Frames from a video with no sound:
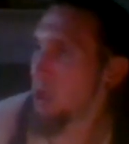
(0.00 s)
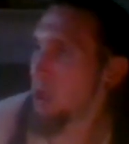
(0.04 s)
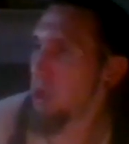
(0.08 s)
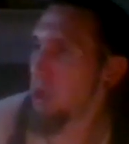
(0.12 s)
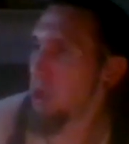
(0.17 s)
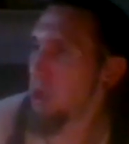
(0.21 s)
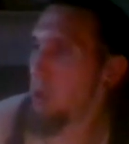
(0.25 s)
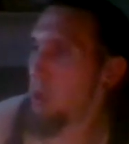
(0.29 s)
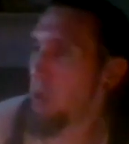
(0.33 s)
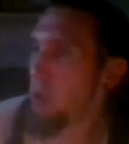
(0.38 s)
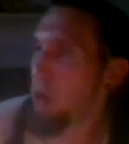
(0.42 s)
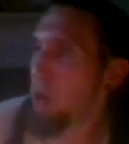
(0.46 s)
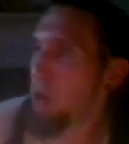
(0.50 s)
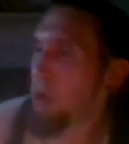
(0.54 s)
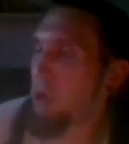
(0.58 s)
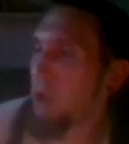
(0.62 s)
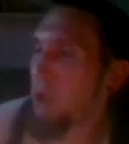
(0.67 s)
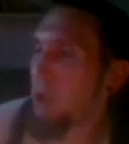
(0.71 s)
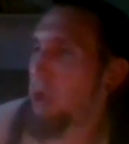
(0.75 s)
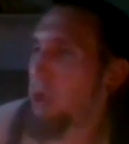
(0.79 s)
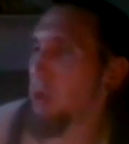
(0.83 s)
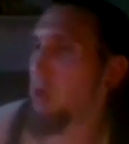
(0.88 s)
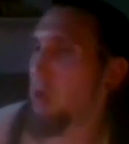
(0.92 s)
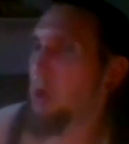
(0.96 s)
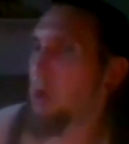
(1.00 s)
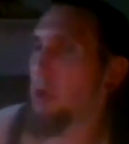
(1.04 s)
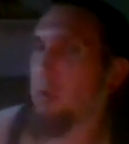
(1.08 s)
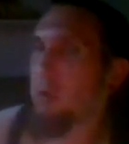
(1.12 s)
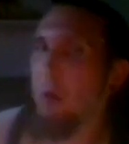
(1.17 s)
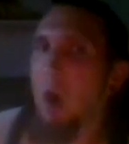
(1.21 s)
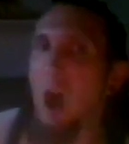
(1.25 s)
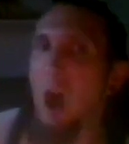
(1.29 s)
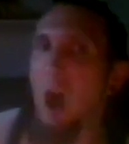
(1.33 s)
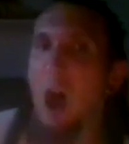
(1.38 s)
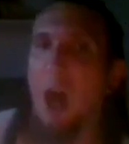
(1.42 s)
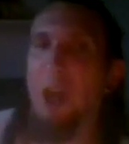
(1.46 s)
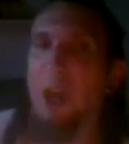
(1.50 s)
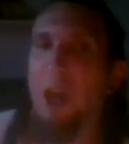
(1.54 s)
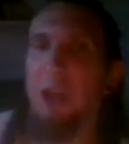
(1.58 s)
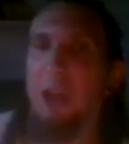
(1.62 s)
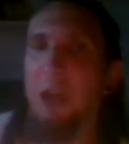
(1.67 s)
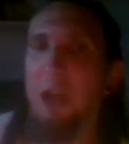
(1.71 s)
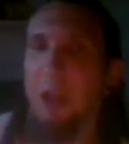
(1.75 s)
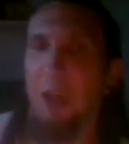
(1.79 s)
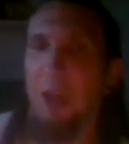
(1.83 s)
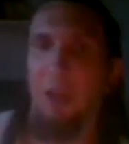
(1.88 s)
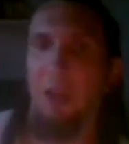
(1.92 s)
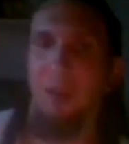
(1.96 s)
you look like you're
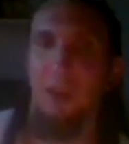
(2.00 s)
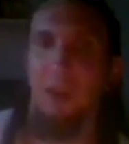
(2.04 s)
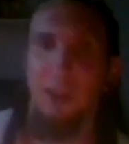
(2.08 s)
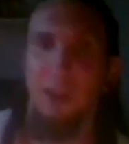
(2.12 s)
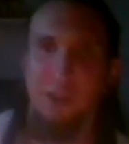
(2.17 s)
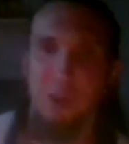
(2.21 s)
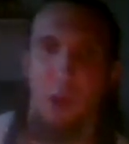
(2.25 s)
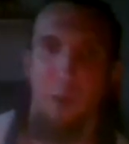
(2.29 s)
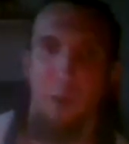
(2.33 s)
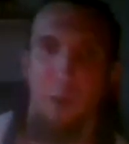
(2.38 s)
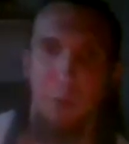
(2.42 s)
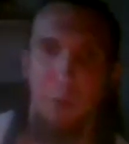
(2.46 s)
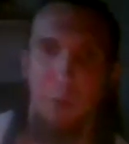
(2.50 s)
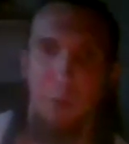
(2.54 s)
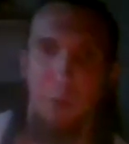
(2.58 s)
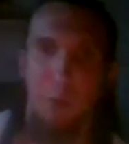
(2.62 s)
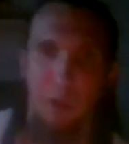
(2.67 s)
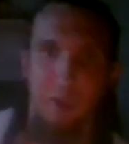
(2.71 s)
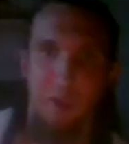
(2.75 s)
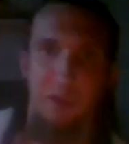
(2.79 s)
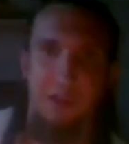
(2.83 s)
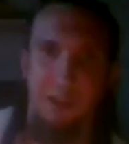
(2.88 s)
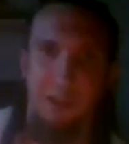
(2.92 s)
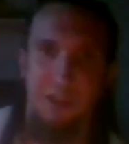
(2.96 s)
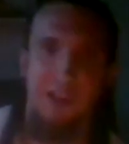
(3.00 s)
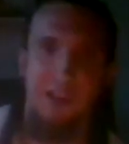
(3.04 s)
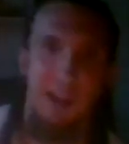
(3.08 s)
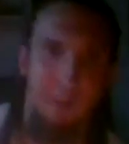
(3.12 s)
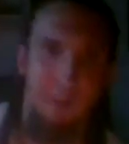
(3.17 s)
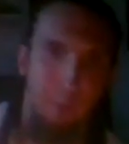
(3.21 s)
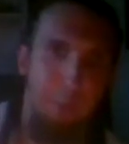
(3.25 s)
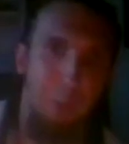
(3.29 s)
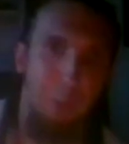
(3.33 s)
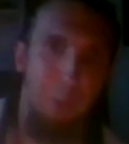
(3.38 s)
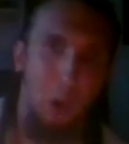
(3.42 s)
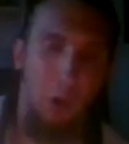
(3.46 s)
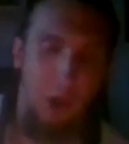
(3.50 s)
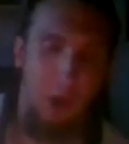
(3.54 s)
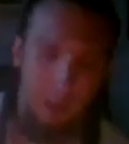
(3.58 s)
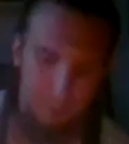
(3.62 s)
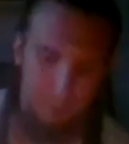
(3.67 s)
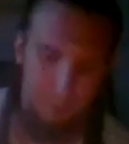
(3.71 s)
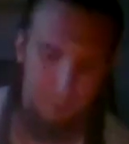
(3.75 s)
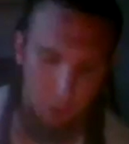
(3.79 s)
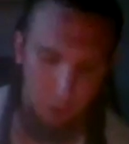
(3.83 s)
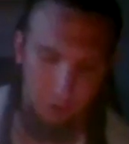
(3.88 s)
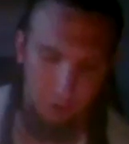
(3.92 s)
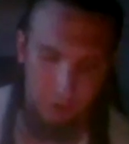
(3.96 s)
crying, as then is inside of a burning
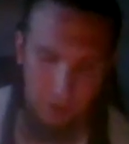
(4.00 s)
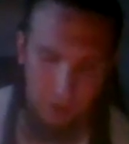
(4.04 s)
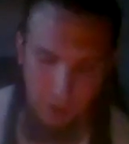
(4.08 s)
building.